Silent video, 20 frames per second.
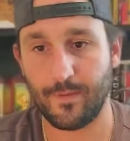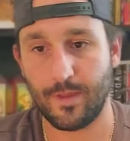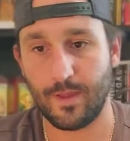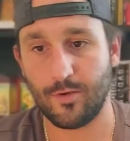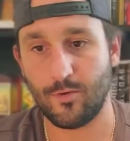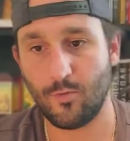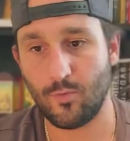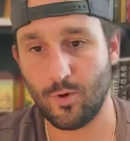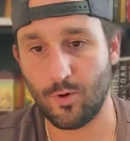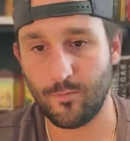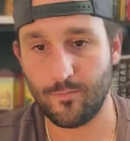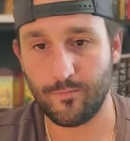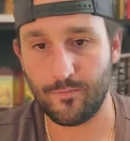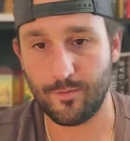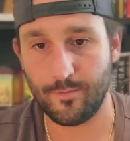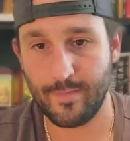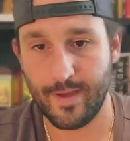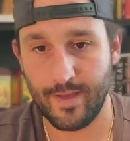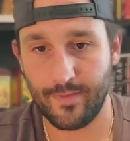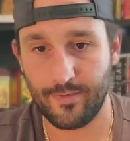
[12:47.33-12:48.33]
End quote
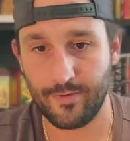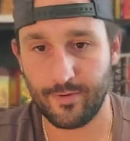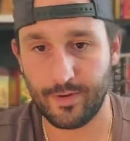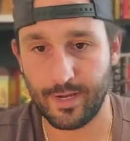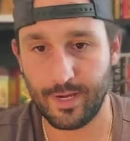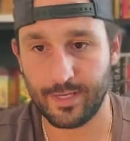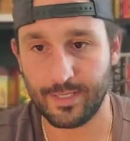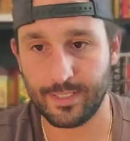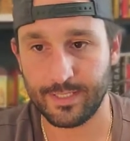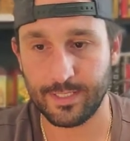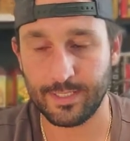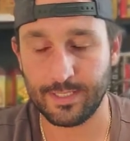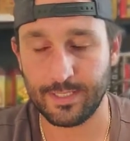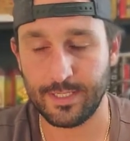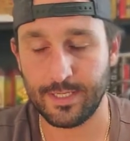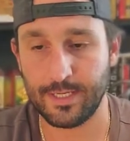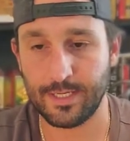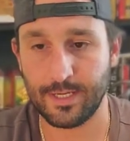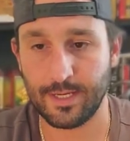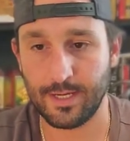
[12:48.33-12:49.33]
from Matthew nine
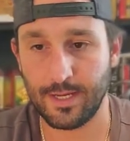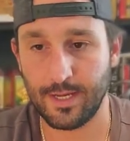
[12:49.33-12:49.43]
sixteen.